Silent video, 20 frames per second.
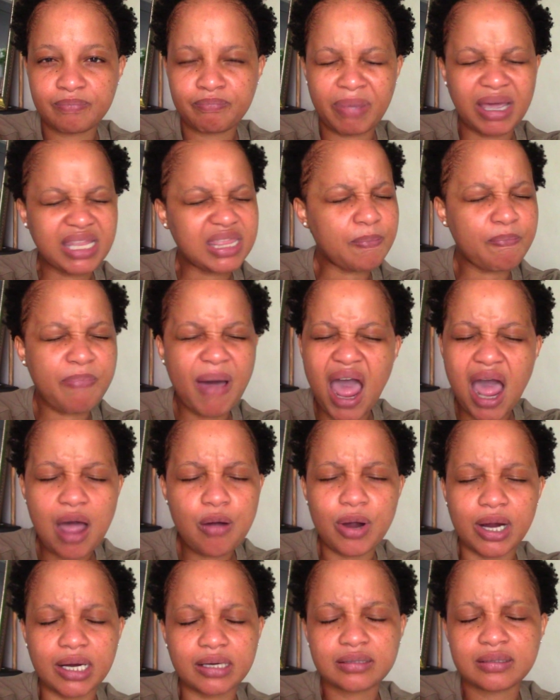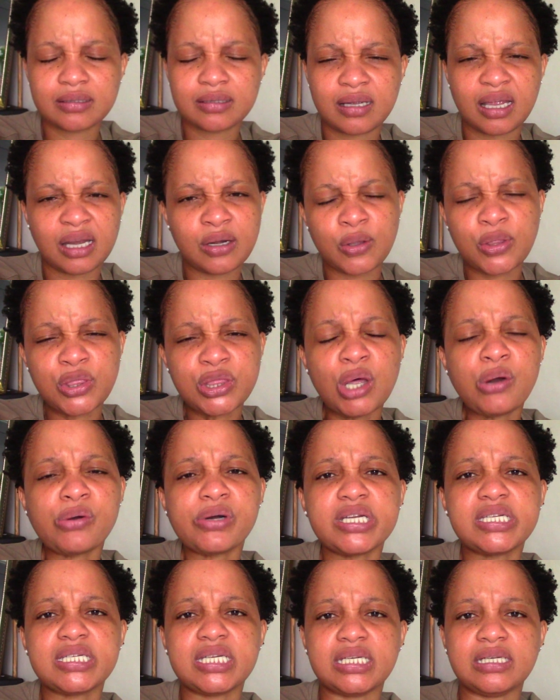by the power and
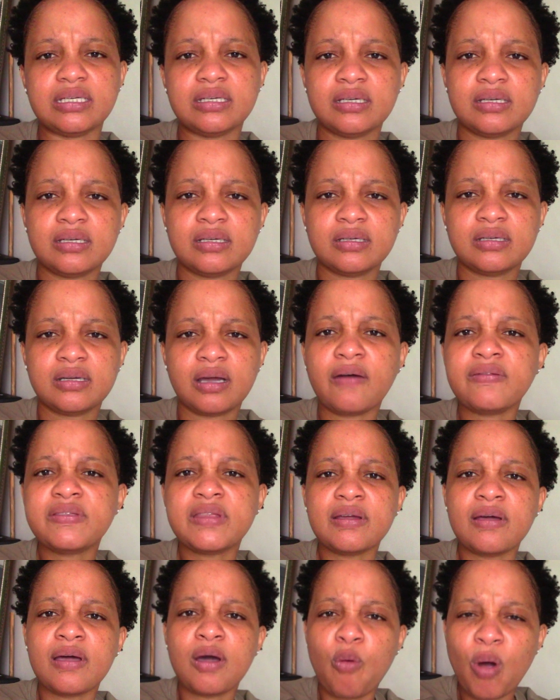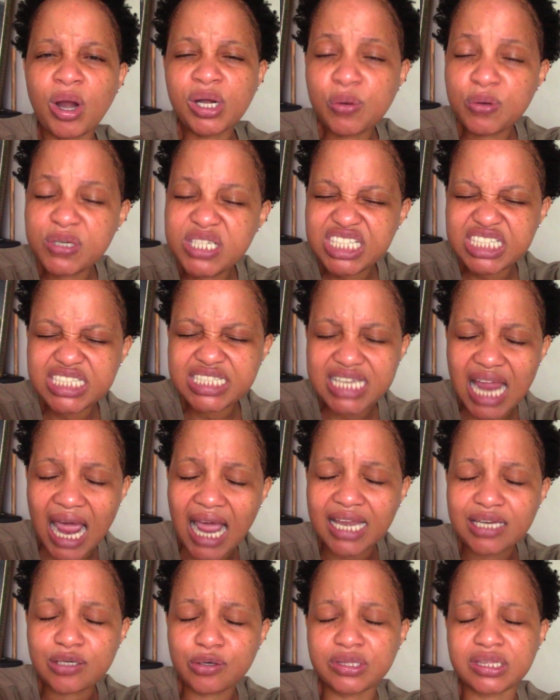authority of the one who
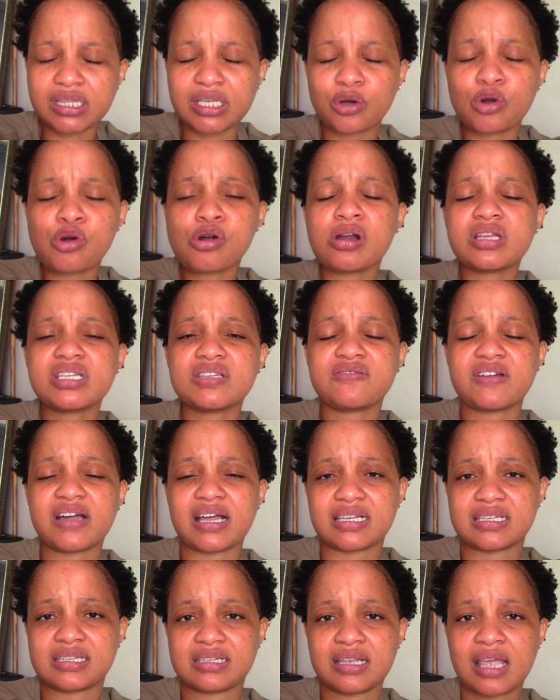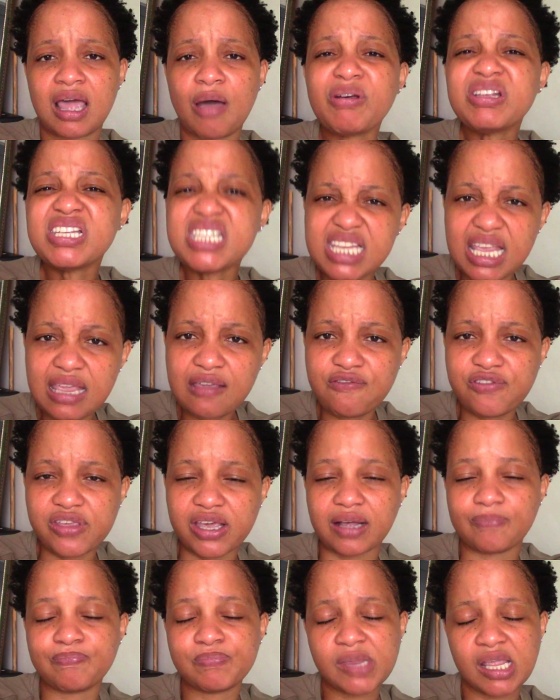died on the cross for us, our
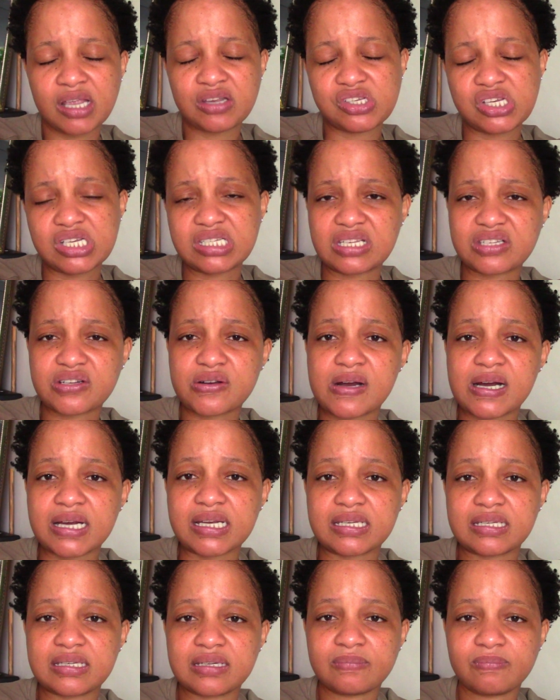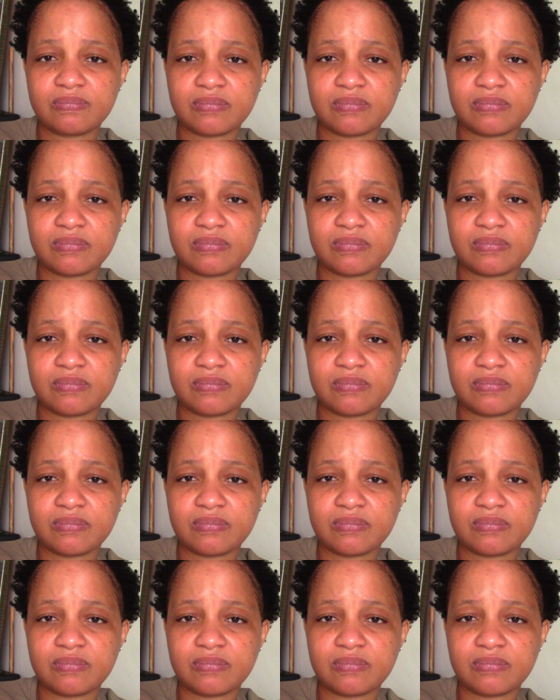Savior, Jesus Christ.